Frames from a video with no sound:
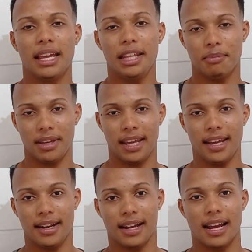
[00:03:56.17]
in the
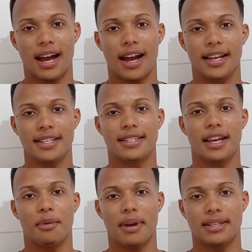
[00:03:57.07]
beginning, I
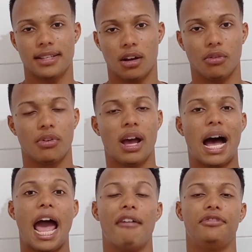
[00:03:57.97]
said to myself,
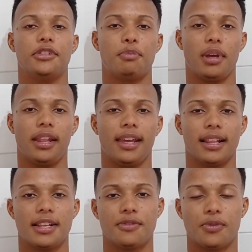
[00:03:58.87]
I have to speak in English